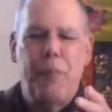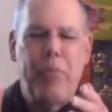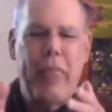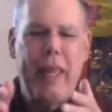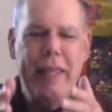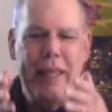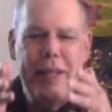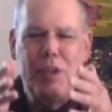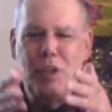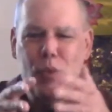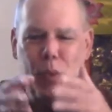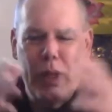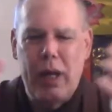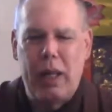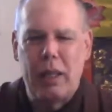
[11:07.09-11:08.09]
they just
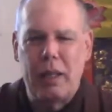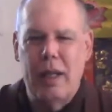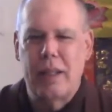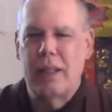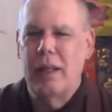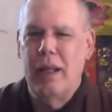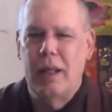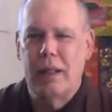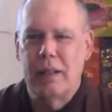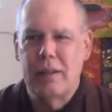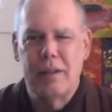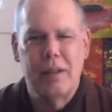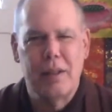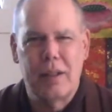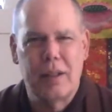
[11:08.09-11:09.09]
went on and on and on,
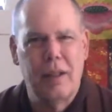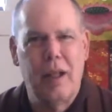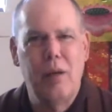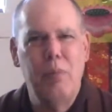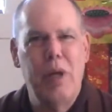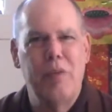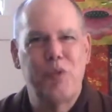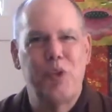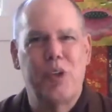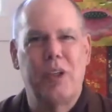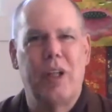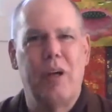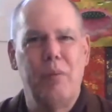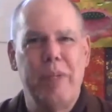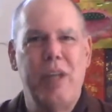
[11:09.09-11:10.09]
club after club.